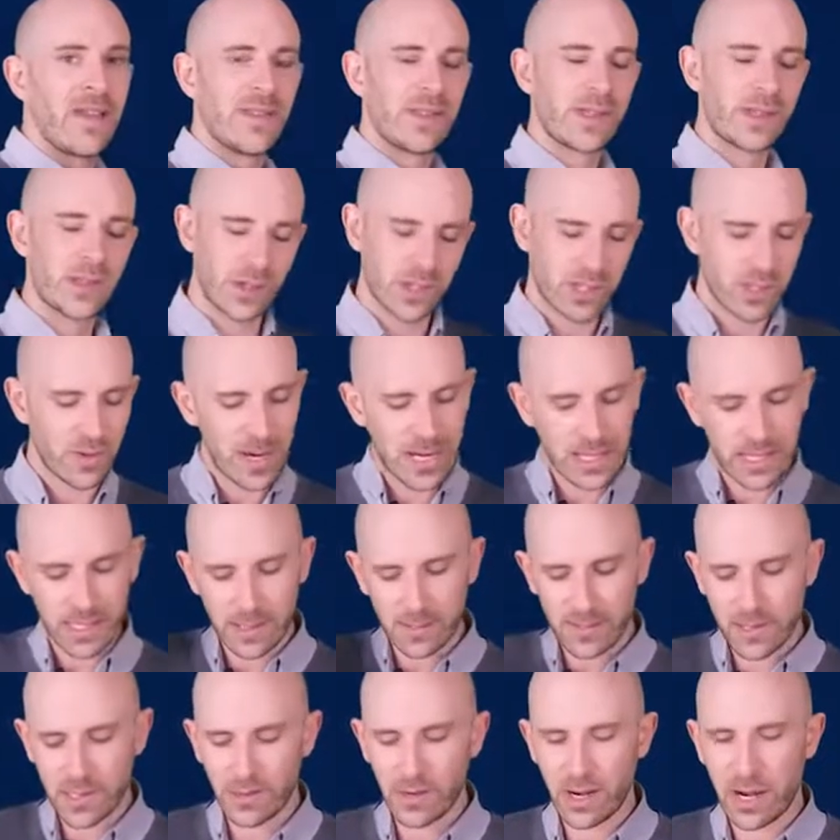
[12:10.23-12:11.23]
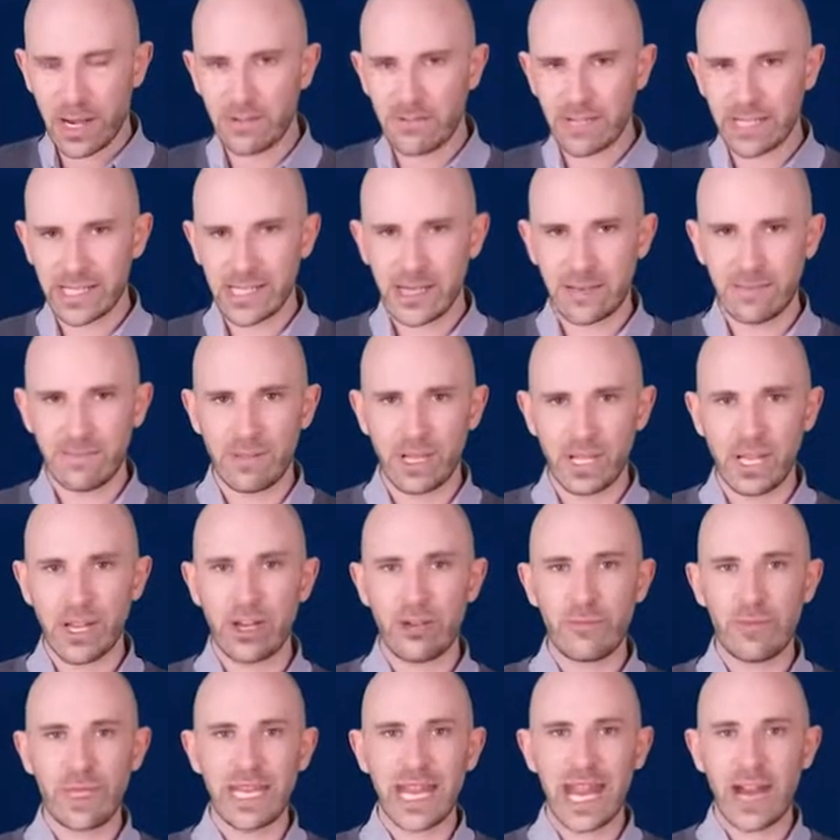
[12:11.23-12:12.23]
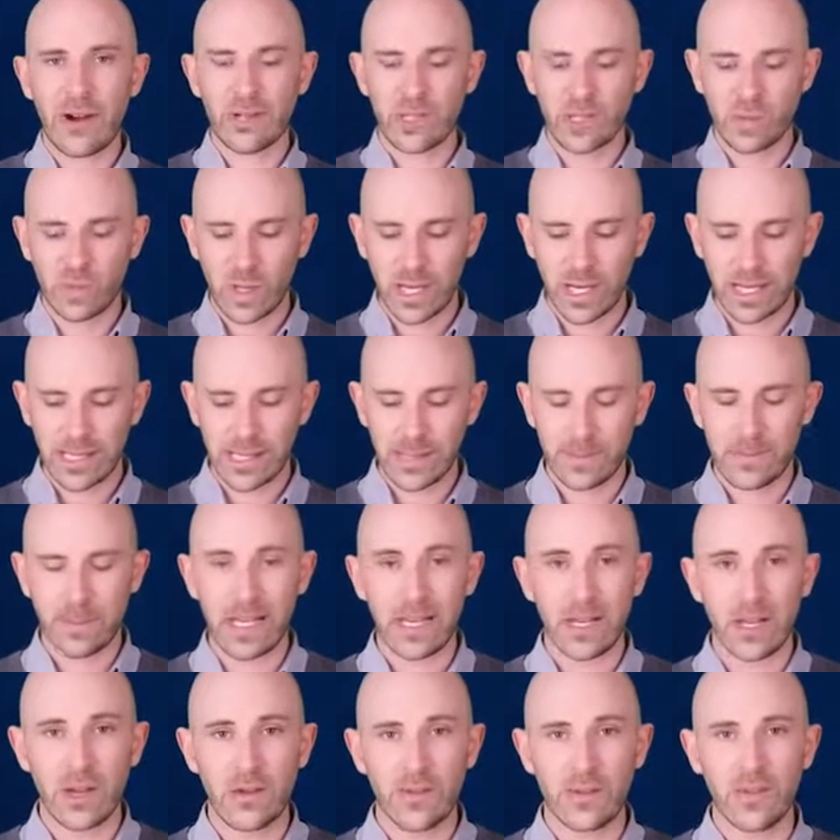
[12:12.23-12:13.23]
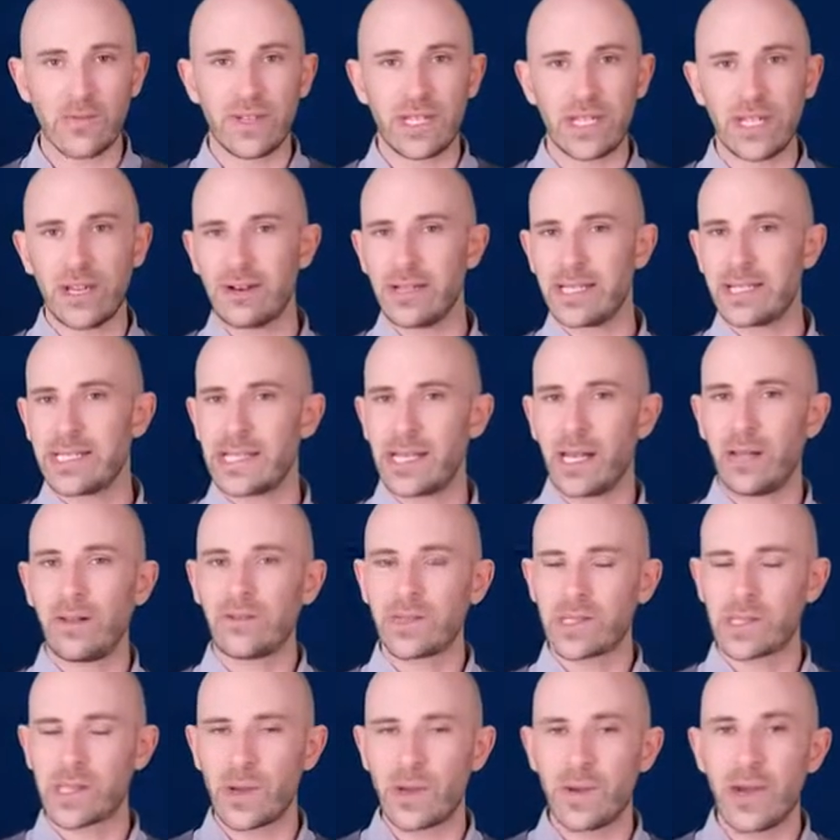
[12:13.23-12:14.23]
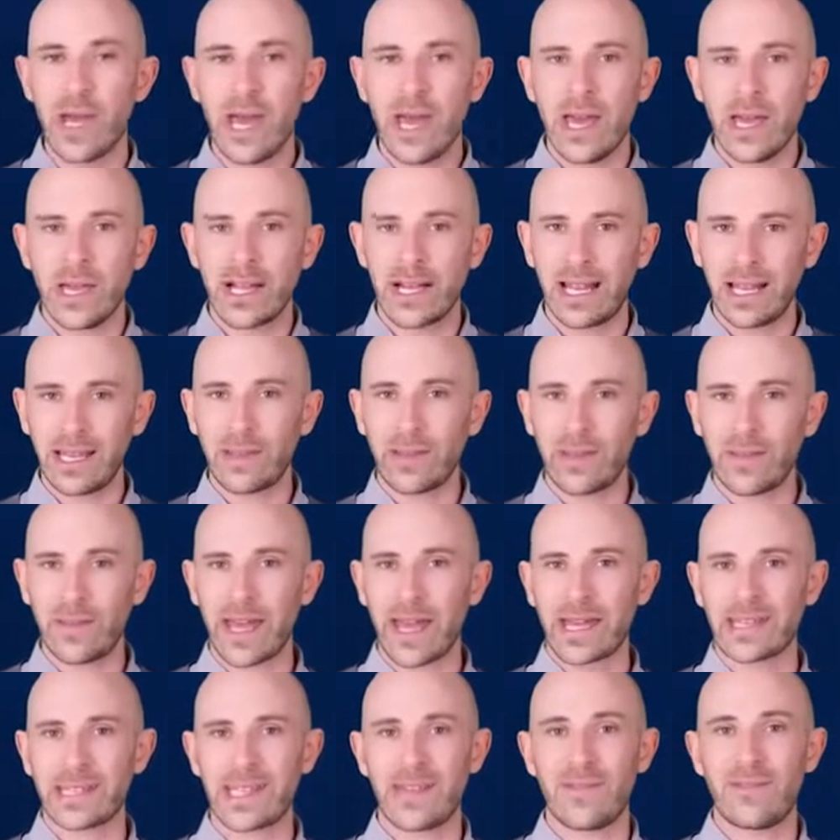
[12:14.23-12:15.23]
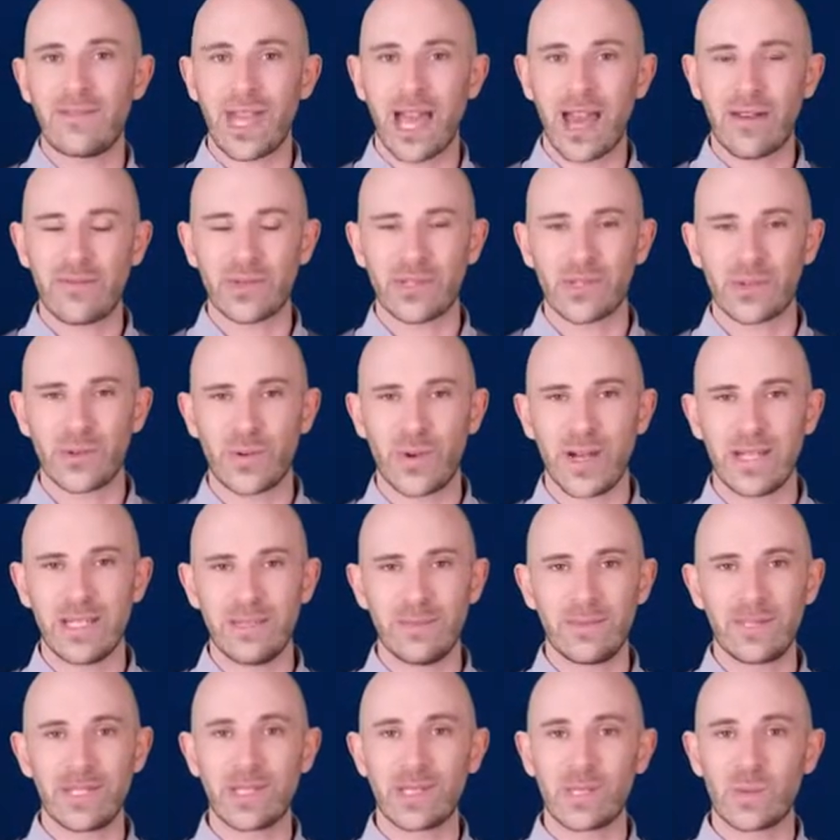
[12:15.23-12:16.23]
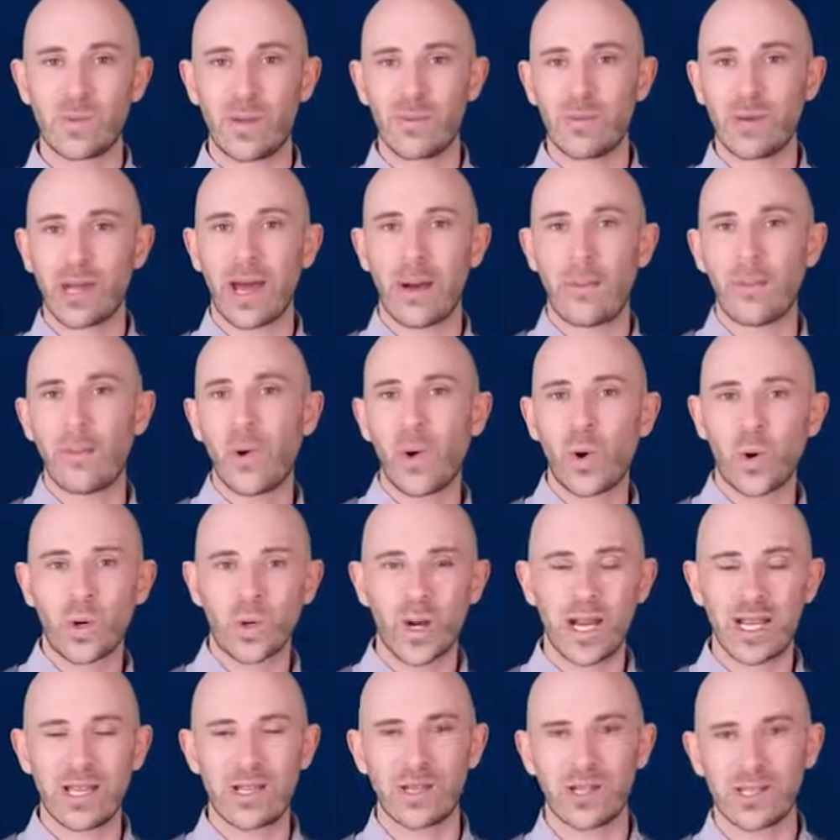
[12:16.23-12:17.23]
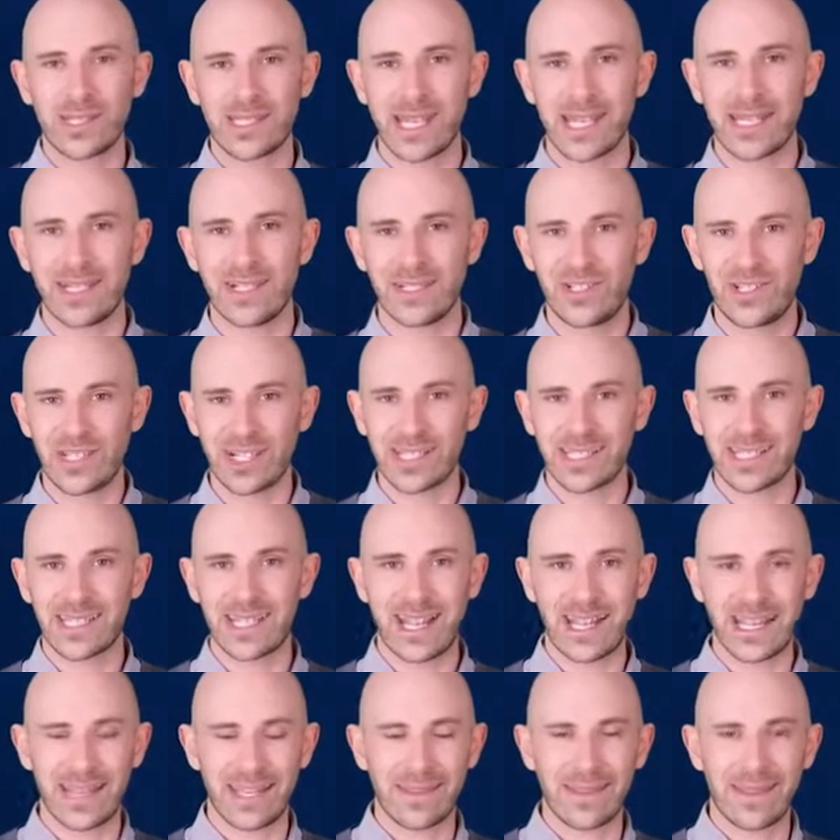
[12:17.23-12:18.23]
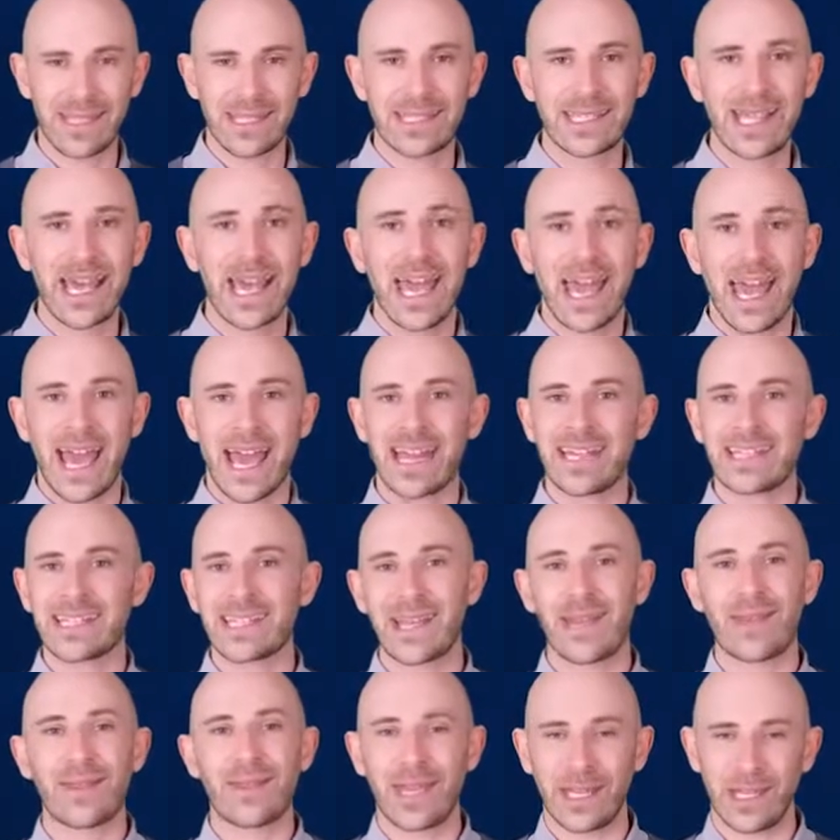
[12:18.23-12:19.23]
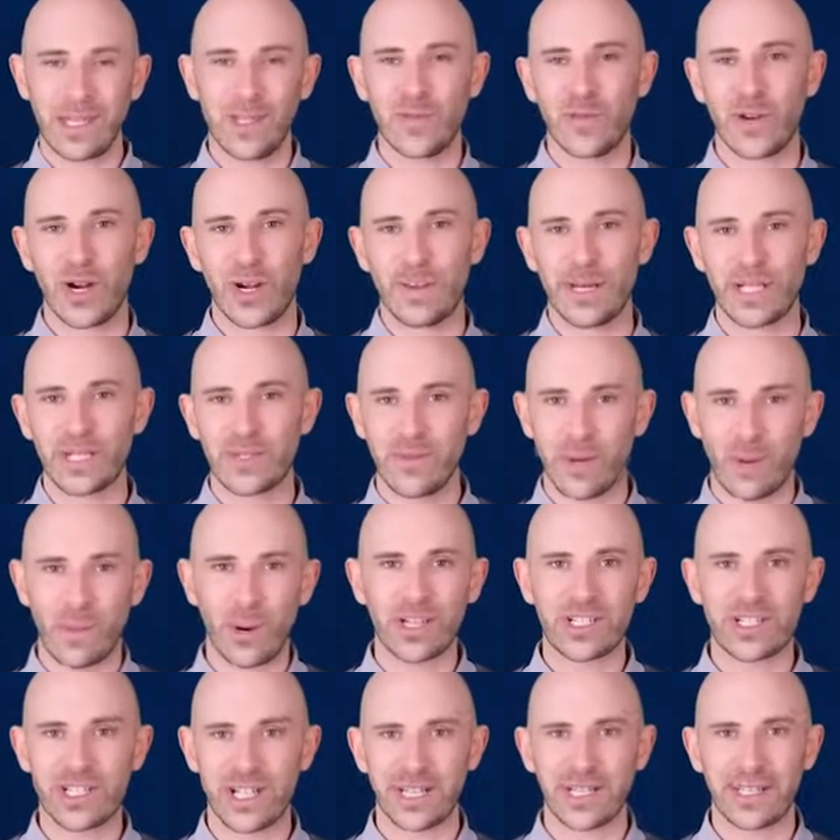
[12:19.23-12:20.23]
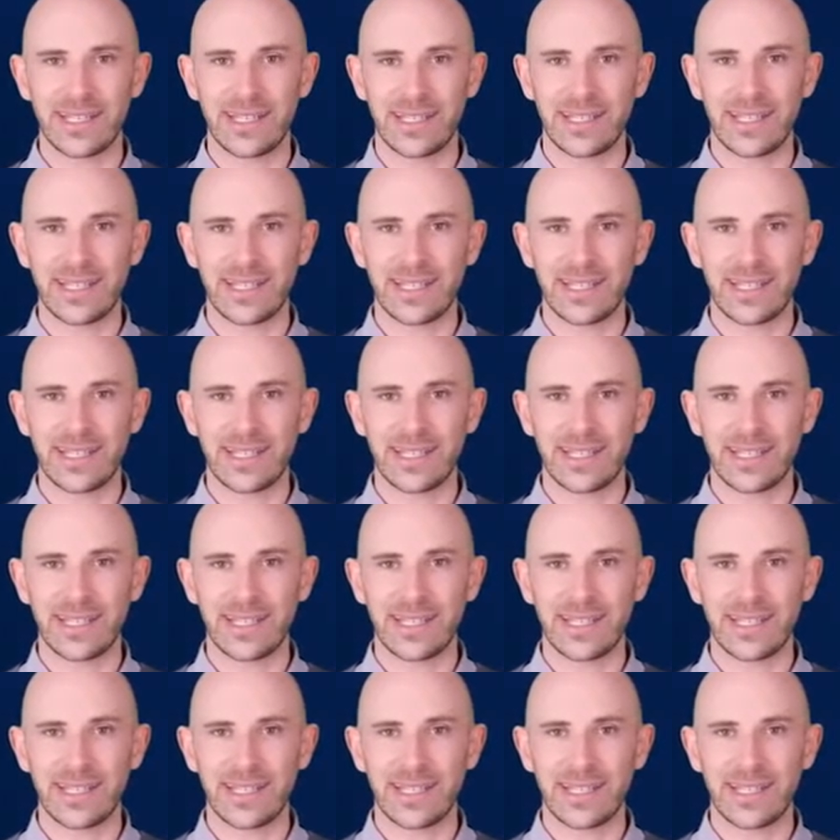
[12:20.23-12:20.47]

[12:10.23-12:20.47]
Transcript: There's also a subscribe button below me now, as well as below the video itself, so click on that if you haven't already, because we put out more great content just like this. And thank you very much for watching.